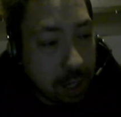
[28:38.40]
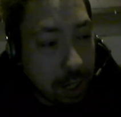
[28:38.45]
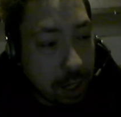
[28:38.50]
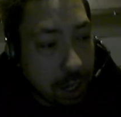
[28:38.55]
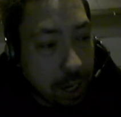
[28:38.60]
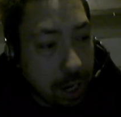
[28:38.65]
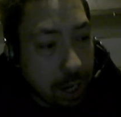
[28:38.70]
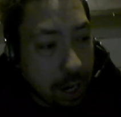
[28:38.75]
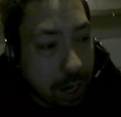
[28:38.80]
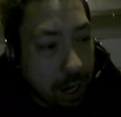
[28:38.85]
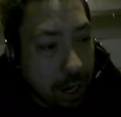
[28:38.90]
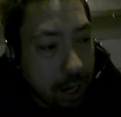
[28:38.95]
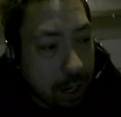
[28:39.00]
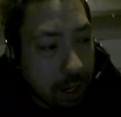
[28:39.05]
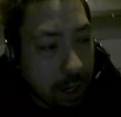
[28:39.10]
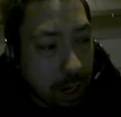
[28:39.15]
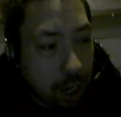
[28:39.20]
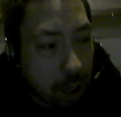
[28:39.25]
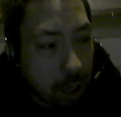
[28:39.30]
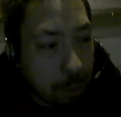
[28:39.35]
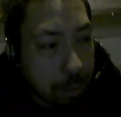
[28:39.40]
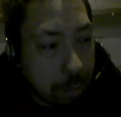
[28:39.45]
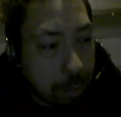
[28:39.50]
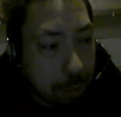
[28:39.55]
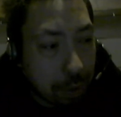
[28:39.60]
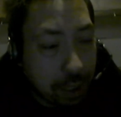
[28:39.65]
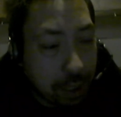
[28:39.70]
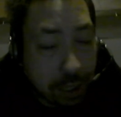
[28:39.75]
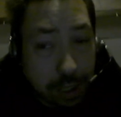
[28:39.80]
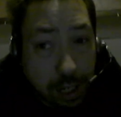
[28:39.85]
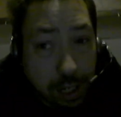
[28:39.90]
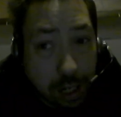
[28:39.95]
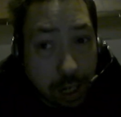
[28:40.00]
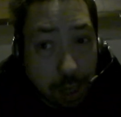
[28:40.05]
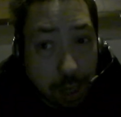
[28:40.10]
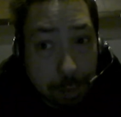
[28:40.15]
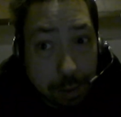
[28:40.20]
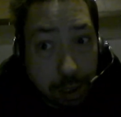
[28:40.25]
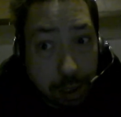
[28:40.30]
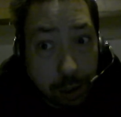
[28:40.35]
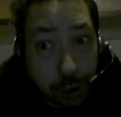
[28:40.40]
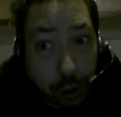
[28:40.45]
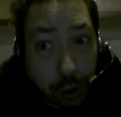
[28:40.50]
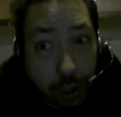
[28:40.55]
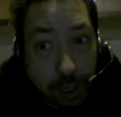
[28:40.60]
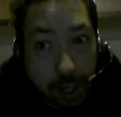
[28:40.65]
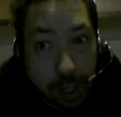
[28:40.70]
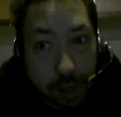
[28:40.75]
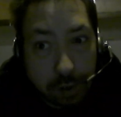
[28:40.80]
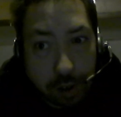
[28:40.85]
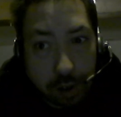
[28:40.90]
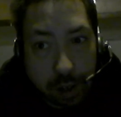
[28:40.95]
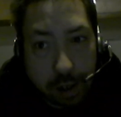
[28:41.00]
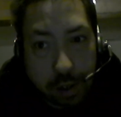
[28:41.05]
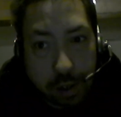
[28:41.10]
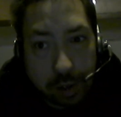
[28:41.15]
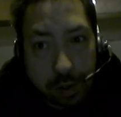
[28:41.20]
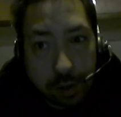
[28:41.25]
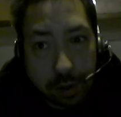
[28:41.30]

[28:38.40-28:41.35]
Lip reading: and I'll bring that up and I'll show you guys how to